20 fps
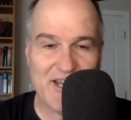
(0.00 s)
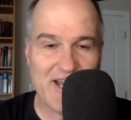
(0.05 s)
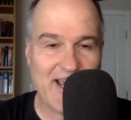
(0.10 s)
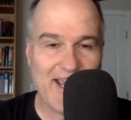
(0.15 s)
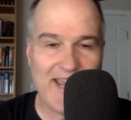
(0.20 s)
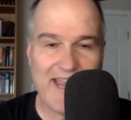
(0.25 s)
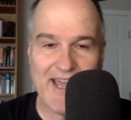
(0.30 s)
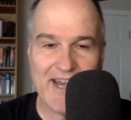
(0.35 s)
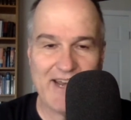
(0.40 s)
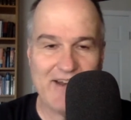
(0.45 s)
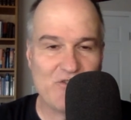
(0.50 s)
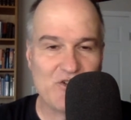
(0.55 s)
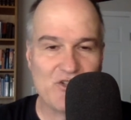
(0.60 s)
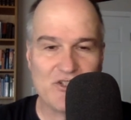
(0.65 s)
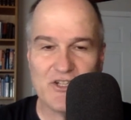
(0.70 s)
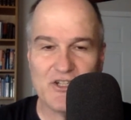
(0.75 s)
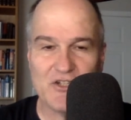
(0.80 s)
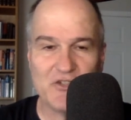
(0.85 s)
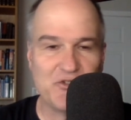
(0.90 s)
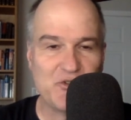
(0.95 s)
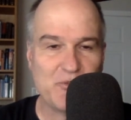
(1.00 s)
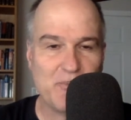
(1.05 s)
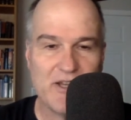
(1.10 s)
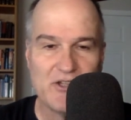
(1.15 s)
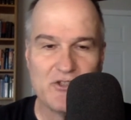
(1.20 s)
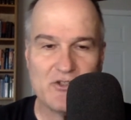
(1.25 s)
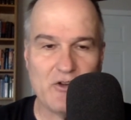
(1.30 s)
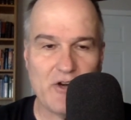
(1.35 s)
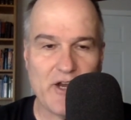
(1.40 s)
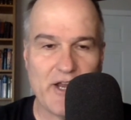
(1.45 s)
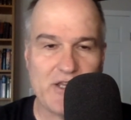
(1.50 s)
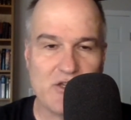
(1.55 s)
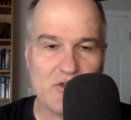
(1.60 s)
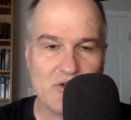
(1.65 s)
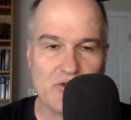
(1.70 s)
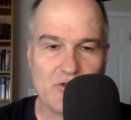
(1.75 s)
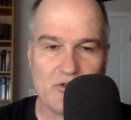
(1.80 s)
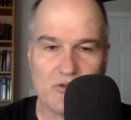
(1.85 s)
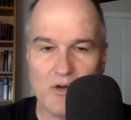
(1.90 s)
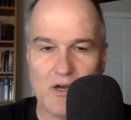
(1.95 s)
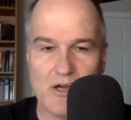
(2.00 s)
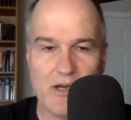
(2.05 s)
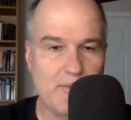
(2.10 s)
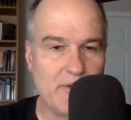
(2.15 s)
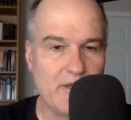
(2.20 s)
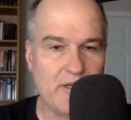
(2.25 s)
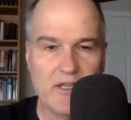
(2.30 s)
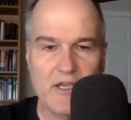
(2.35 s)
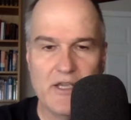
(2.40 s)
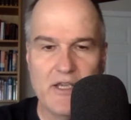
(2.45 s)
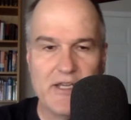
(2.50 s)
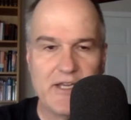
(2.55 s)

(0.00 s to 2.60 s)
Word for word: I had every single semester I used Scrum and